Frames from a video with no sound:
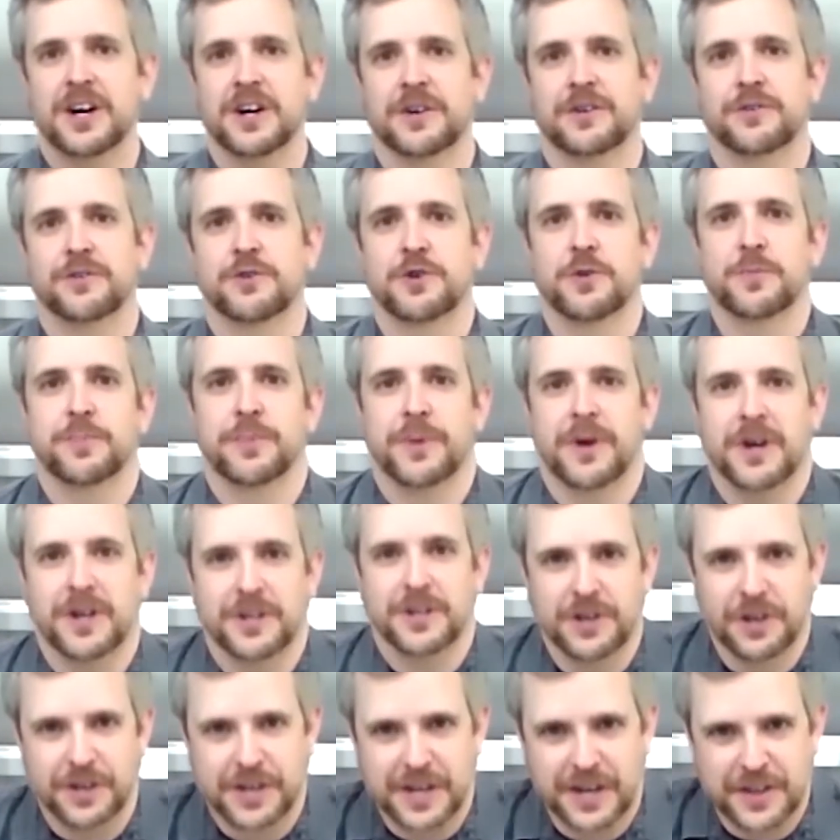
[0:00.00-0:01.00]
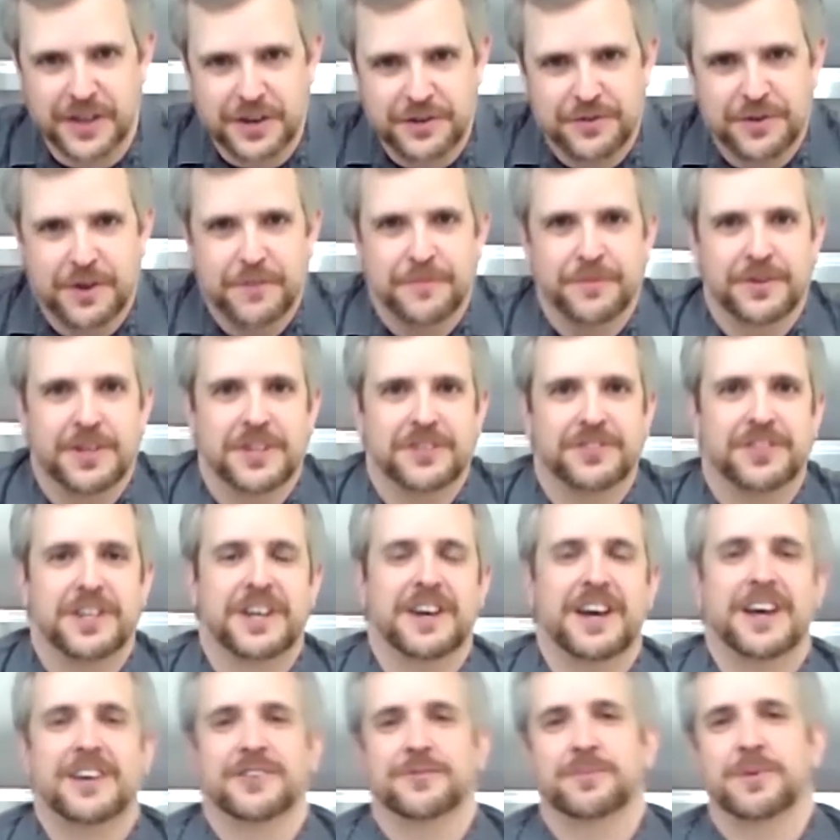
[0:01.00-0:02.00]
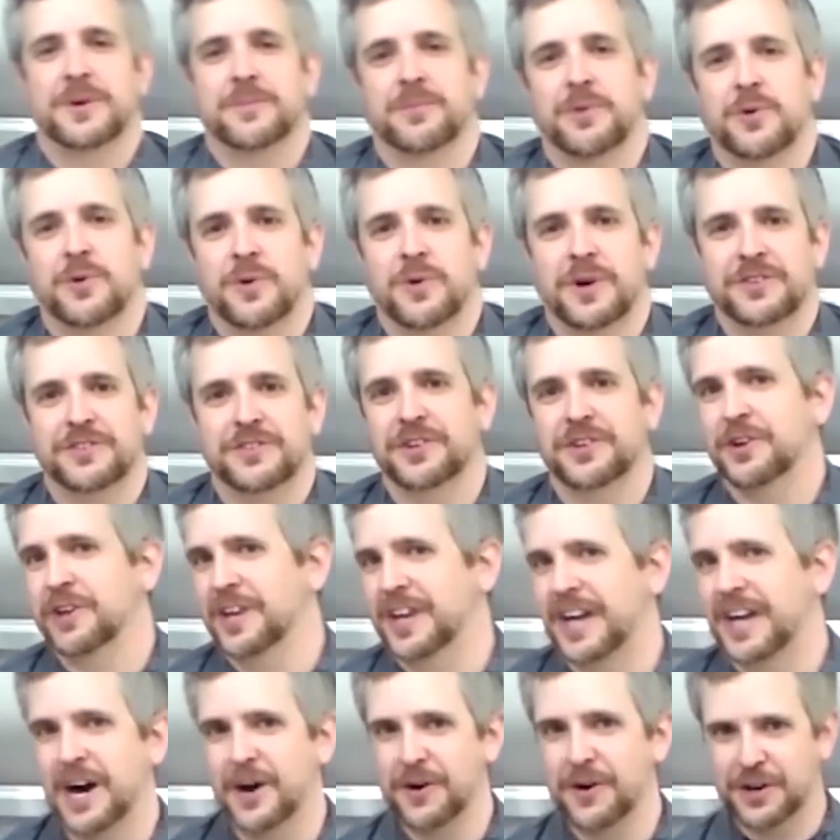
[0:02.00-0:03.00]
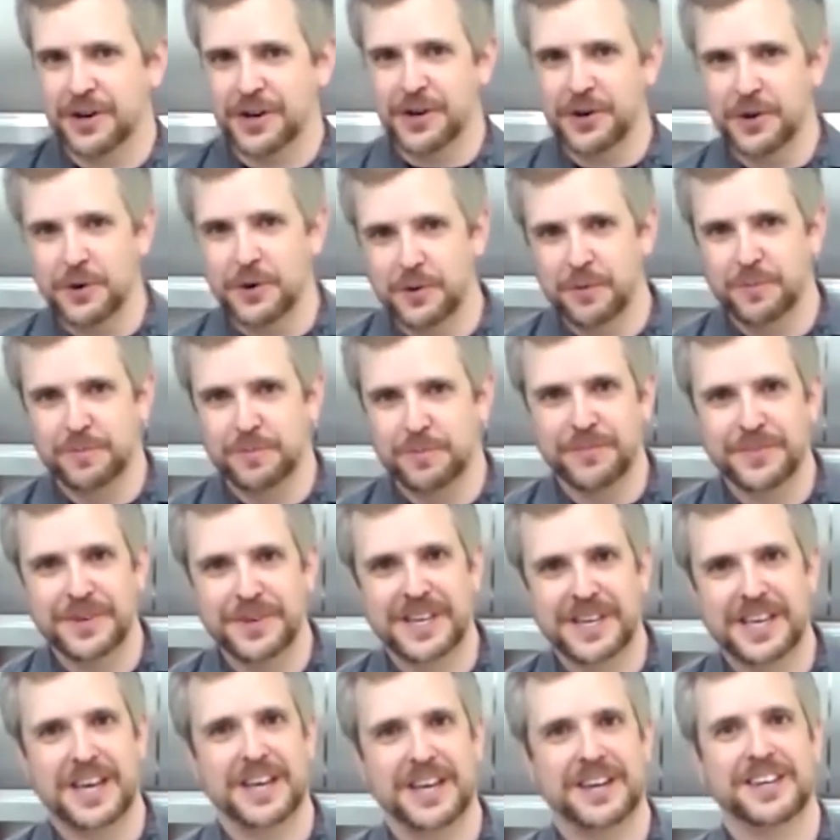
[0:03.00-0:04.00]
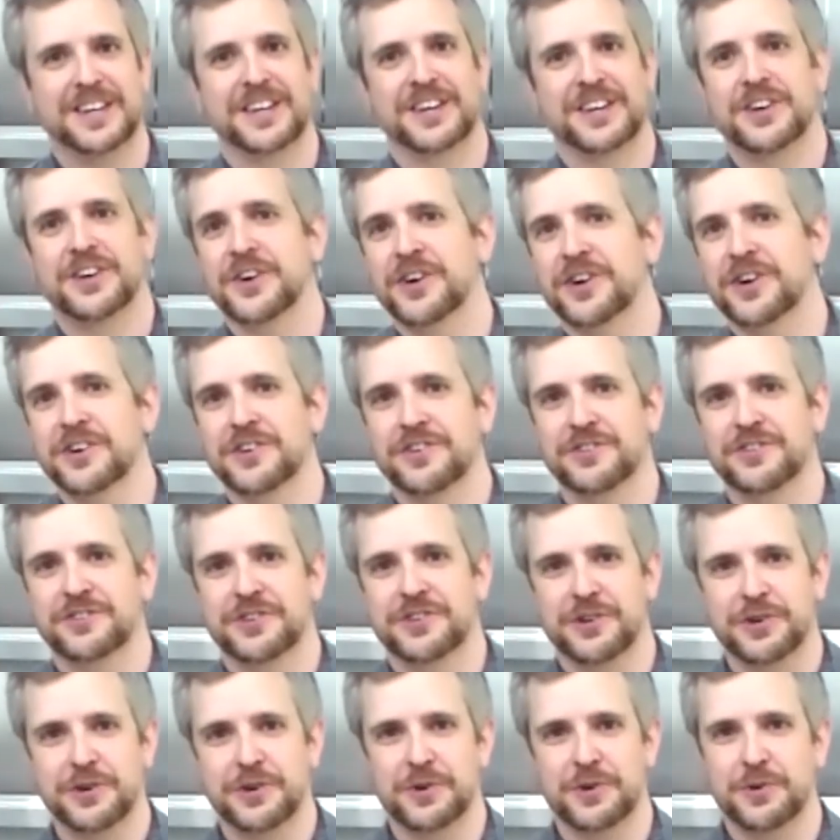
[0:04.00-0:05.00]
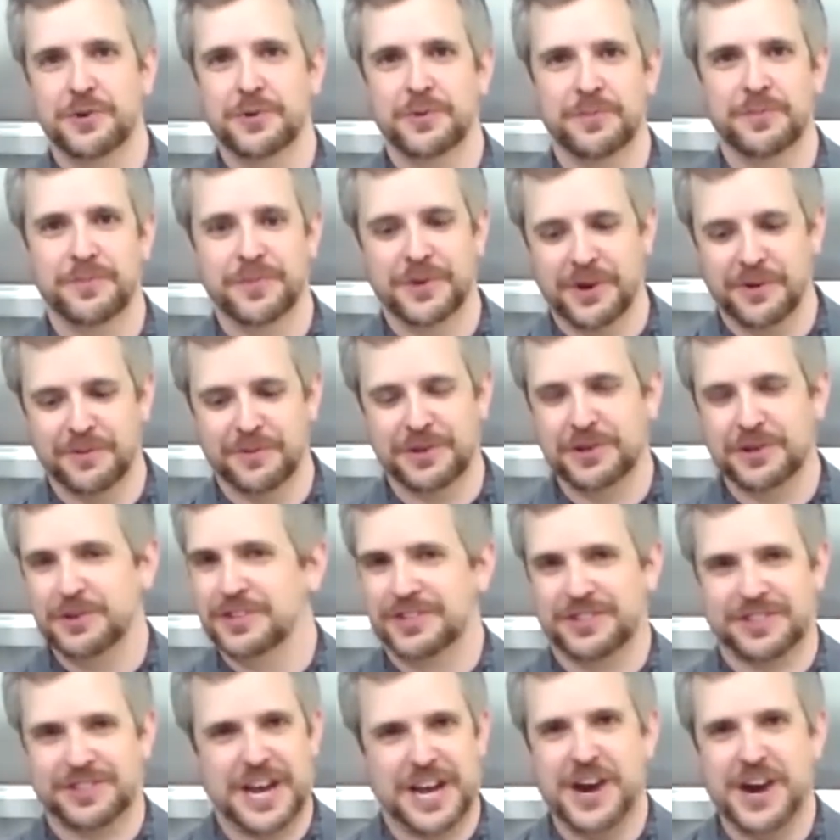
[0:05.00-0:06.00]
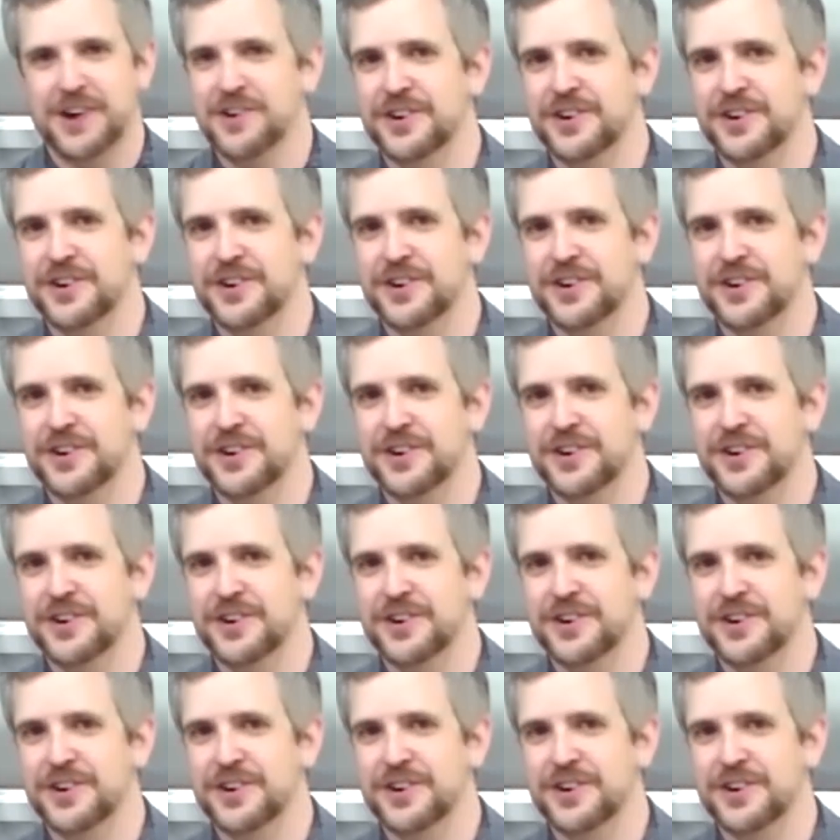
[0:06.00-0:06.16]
group cooking in the drift list, and I asked people once, like, how do you get into yours? Do you just tear